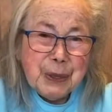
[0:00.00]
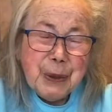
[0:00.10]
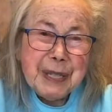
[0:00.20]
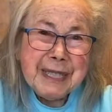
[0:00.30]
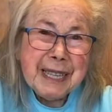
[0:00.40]

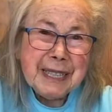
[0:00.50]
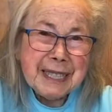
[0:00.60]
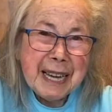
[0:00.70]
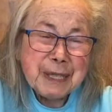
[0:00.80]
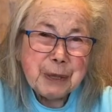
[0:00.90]
So he
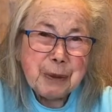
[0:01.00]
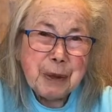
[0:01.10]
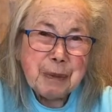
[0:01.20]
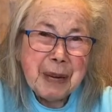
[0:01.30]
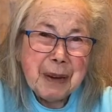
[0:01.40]
sells ice
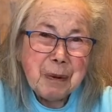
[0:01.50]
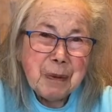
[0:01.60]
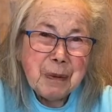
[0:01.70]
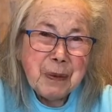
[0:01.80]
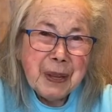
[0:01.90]
cream
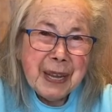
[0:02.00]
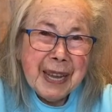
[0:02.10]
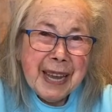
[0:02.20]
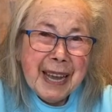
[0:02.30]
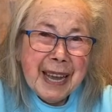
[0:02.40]
now.
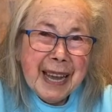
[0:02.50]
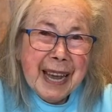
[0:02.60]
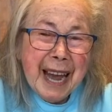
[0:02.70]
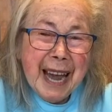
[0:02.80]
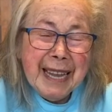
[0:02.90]

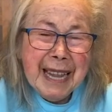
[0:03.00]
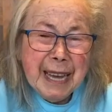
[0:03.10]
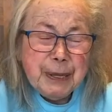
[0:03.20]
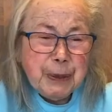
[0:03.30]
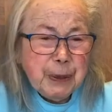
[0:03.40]

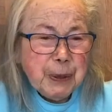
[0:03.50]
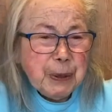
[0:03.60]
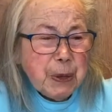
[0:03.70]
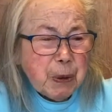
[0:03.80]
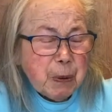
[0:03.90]
I'd like you
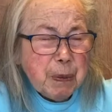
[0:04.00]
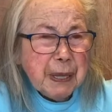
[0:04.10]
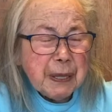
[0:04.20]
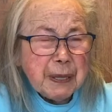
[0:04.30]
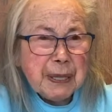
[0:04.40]
to
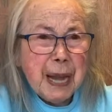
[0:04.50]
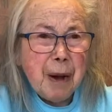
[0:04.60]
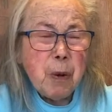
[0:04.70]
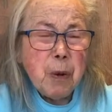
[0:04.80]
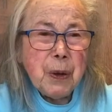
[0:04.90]
know, because
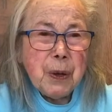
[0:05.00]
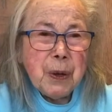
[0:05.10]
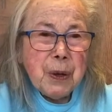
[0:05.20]
now